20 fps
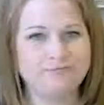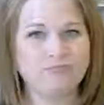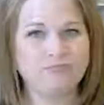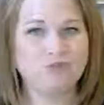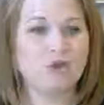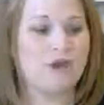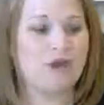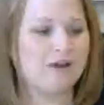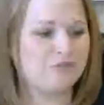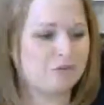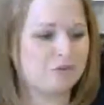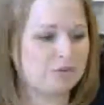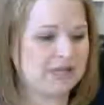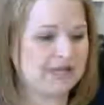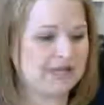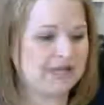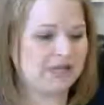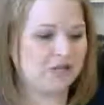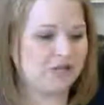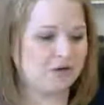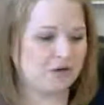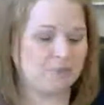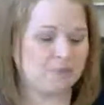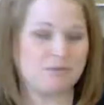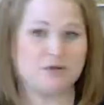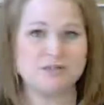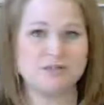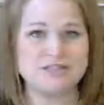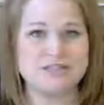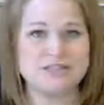You have a plan, you can
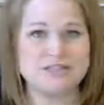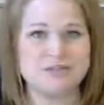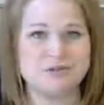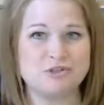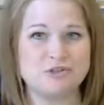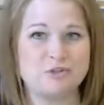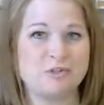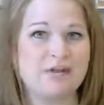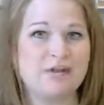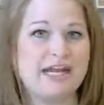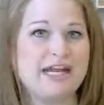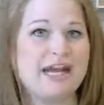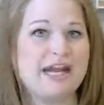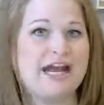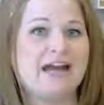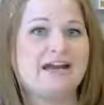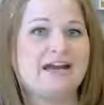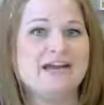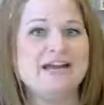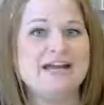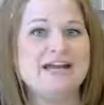post on social media.